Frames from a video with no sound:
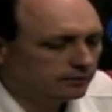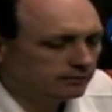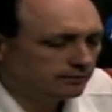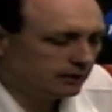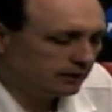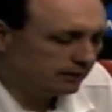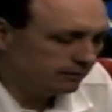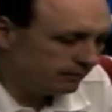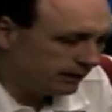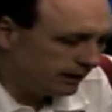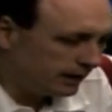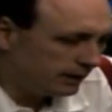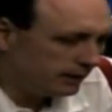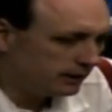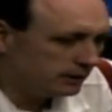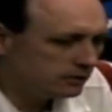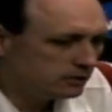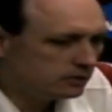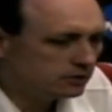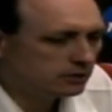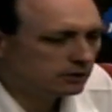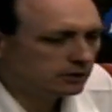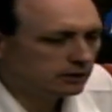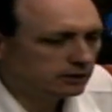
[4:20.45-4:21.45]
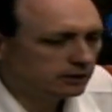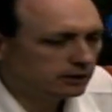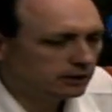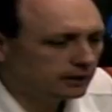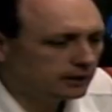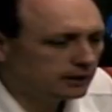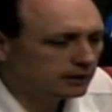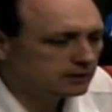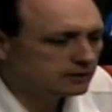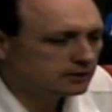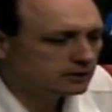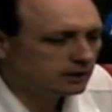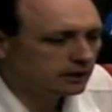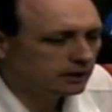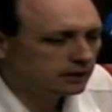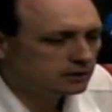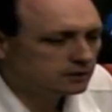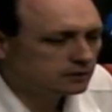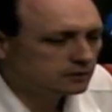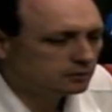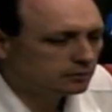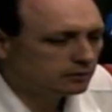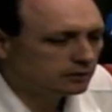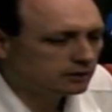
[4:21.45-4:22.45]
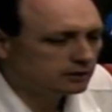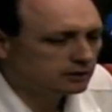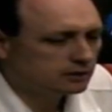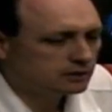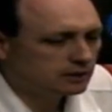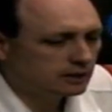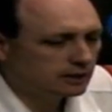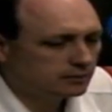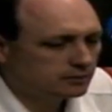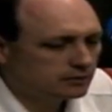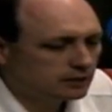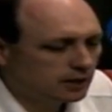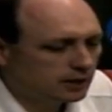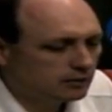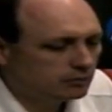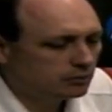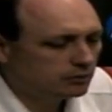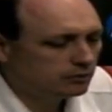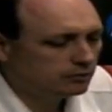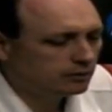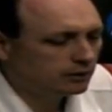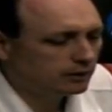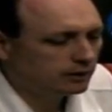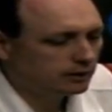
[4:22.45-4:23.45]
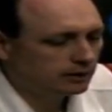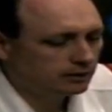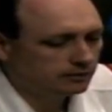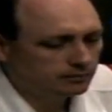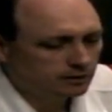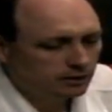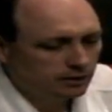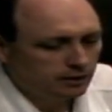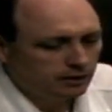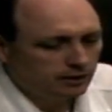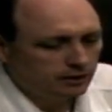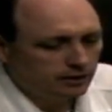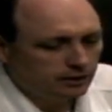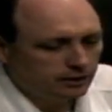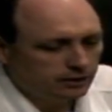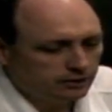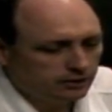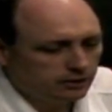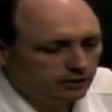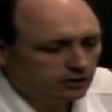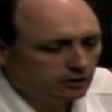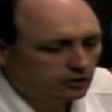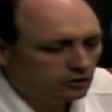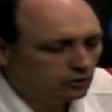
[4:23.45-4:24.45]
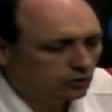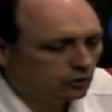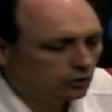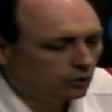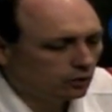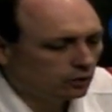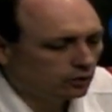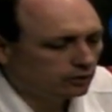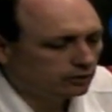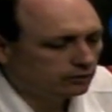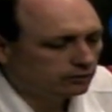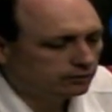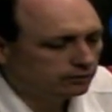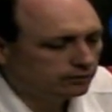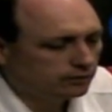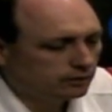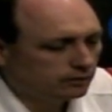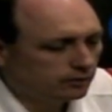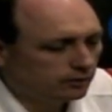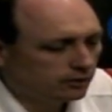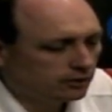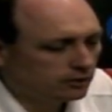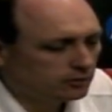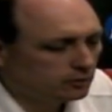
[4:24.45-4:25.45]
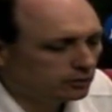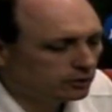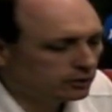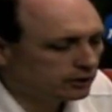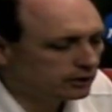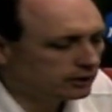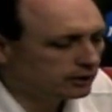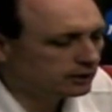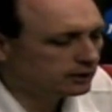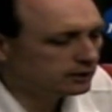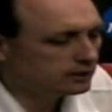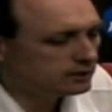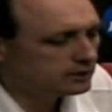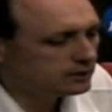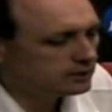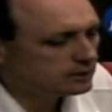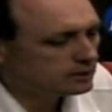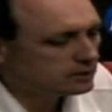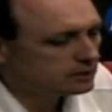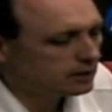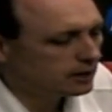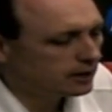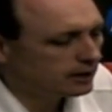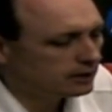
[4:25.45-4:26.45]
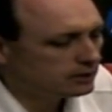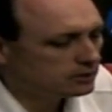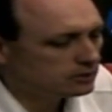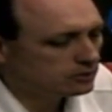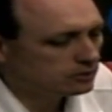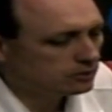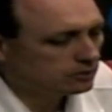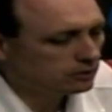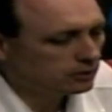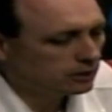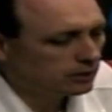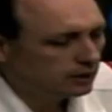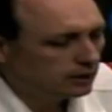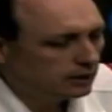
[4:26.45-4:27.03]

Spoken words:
advantage against us, but at the same time we've got a young core of hard-working kids inside, so